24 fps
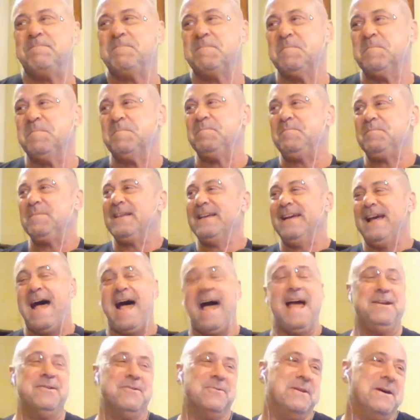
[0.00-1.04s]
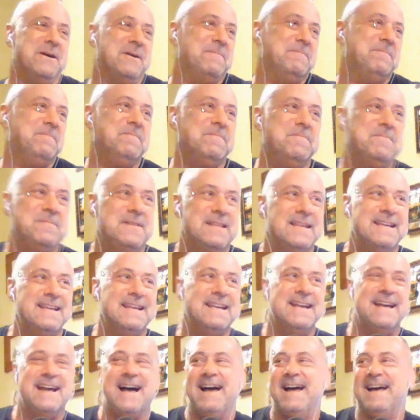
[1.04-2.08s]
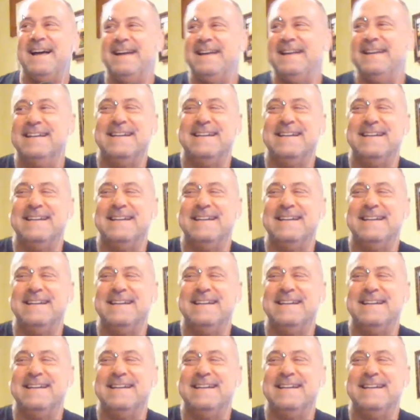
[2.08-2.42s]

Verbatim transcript: his contract up for renewal? Oh my God! fired. It